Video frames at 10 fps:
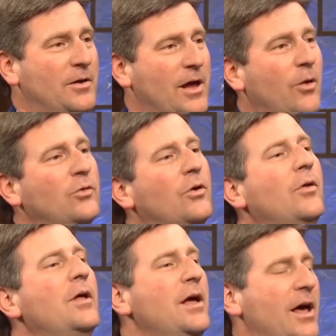the
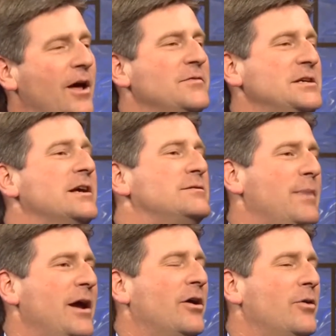council. And obviously, as
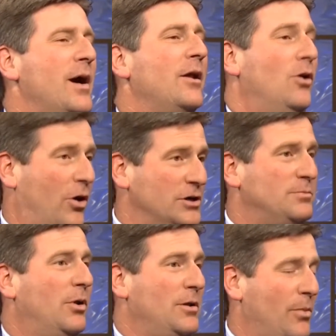mayor, you had a
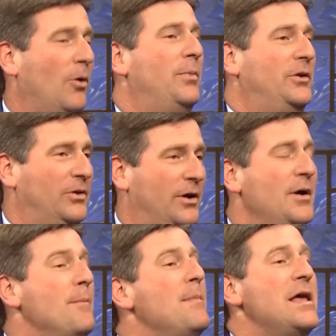large bully pulpit to
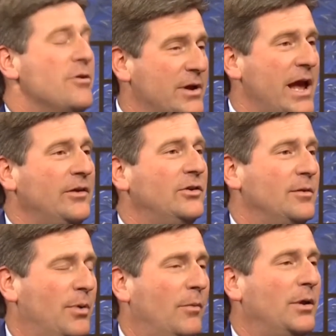make your case to
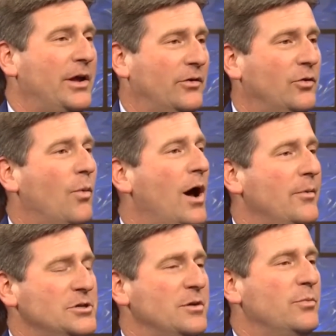the public as to why
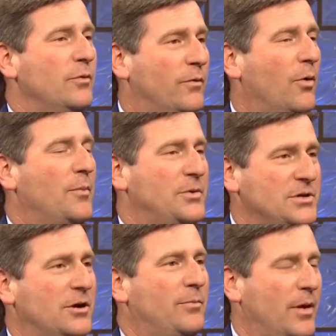we should move forward
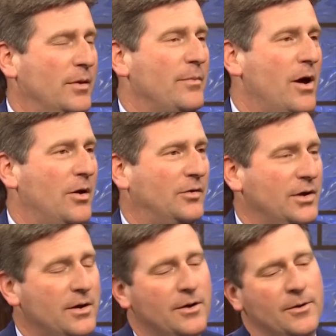particular public
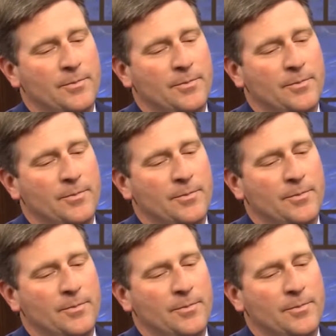policy.